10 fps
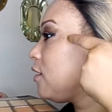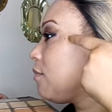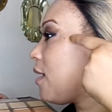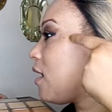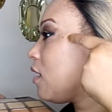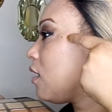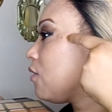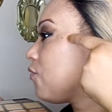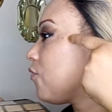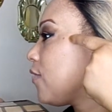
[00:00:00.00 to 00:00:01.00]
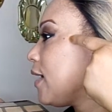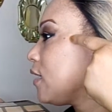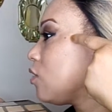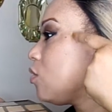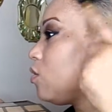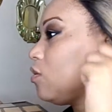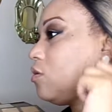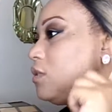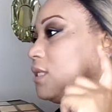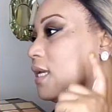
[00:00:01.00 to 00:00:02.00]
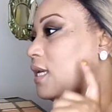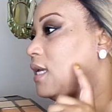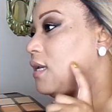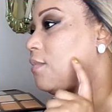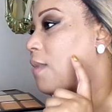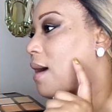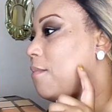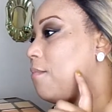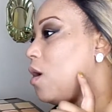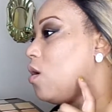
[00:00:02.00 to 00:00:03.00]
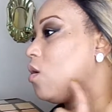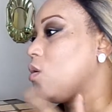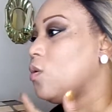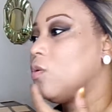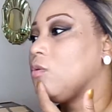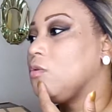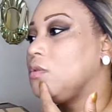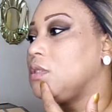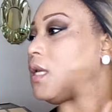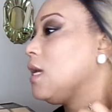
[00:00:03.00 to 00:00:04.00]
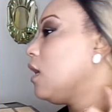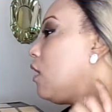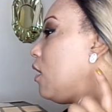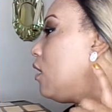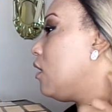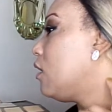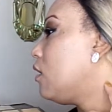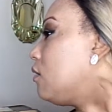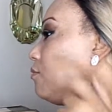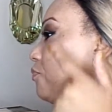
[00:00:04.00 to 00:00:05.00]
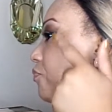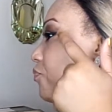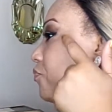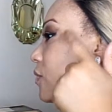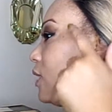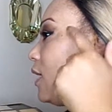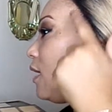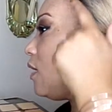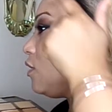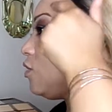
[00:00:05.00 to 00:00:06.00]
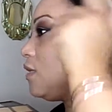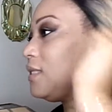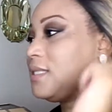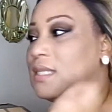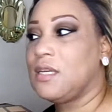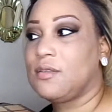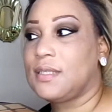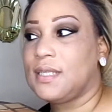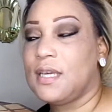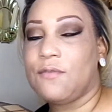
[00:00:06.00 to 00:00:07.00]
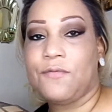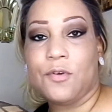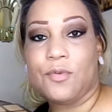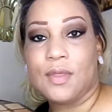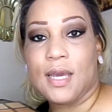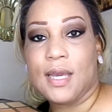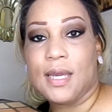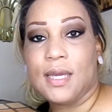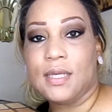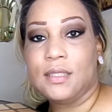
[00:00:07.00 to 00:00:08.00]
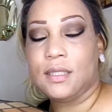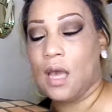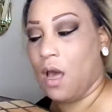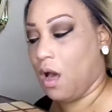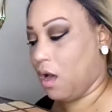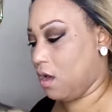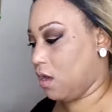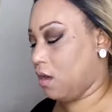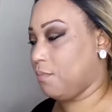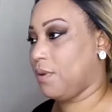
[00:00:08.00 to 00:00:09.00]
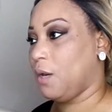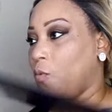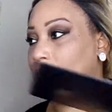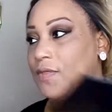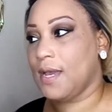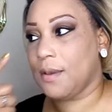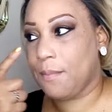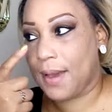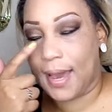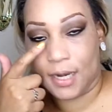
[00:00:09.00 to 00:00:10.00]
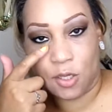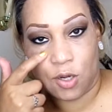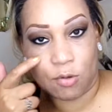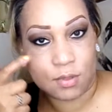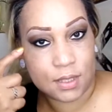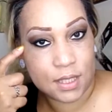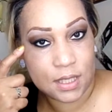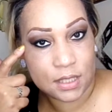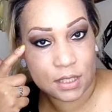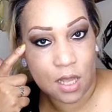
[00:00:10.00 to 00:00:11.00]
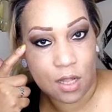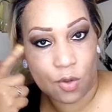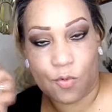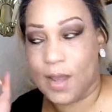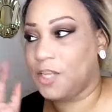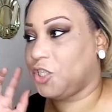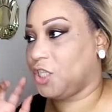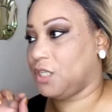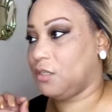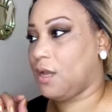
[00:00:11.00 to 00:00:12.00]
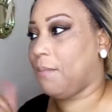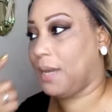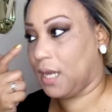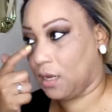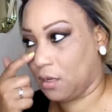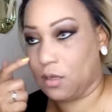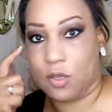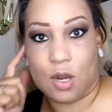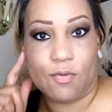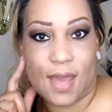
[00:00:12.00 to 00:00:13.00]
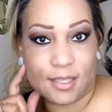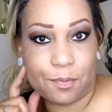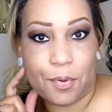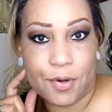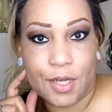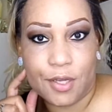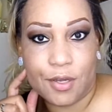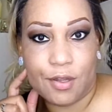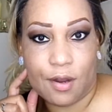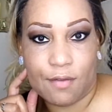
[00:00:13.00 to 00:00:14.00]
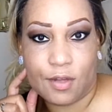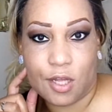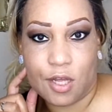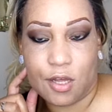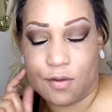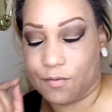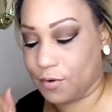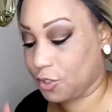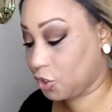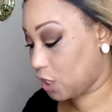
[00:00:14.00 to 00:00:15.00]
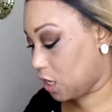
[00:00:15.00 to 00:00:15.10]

my freckles and my moles. Yeah, you can still see a few things. But one thing about it, you don't see discoloration. I mean, that's pretty good of a coverage